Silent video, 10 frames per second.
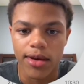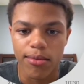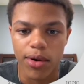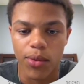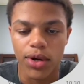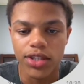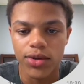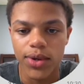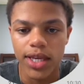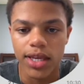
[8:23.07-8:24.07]
but what do
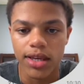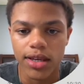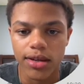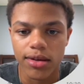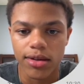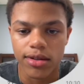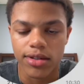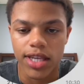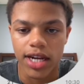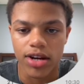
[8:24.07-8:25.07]
we
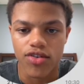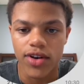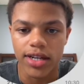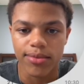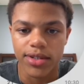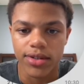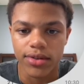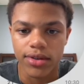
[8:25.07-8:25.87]
take our trade up to?